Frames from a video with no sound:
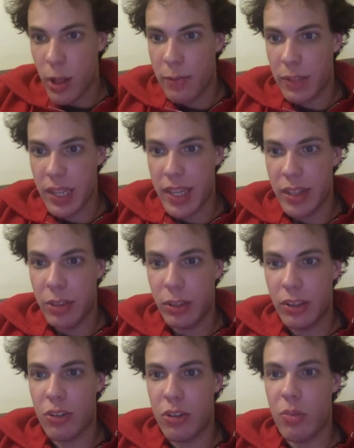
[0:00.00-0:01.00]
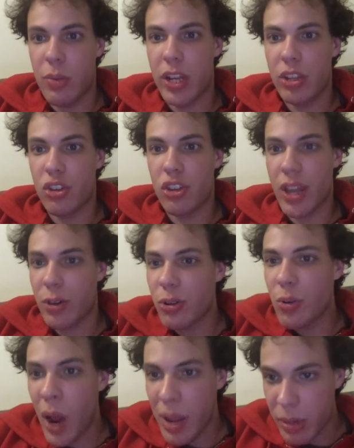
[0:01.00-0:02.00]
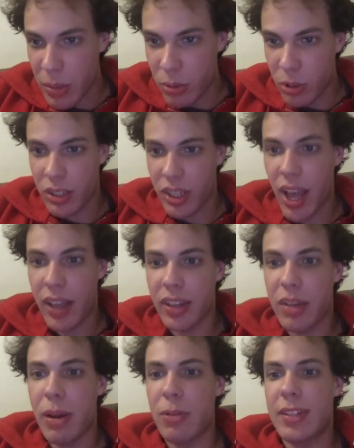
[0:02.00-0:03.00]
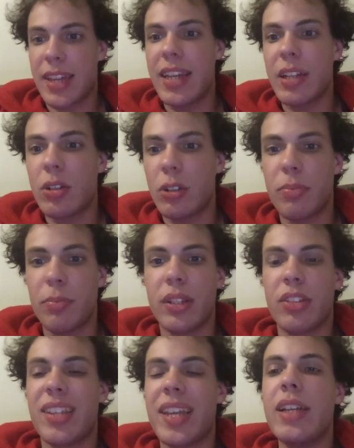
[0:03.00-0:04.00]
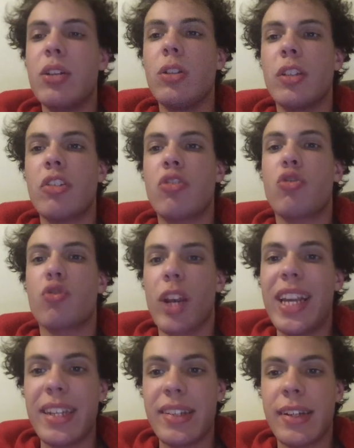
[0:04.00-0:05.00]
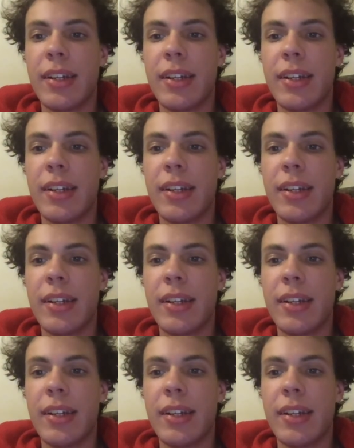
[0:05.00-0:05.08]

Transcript: Tangled so much. I don't know why people are talking about Tangled, but Tangled is great.